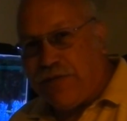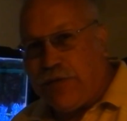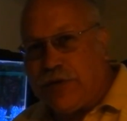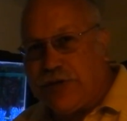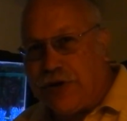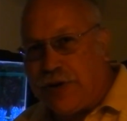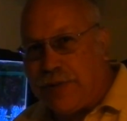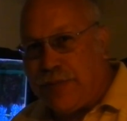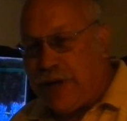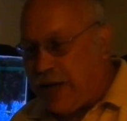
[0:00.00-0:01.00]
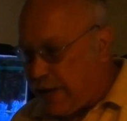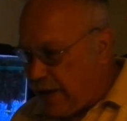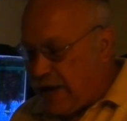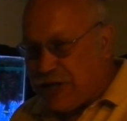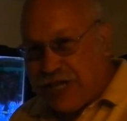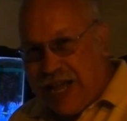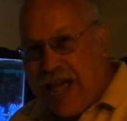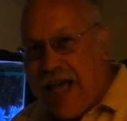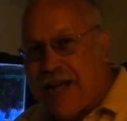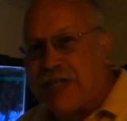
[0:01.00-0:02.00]
full term, and they actually
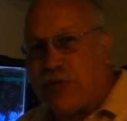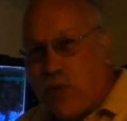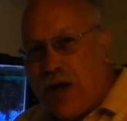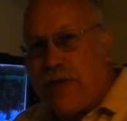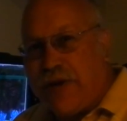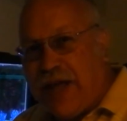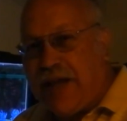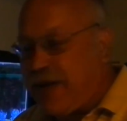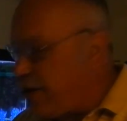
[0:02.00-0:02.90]
hatch while they're hanging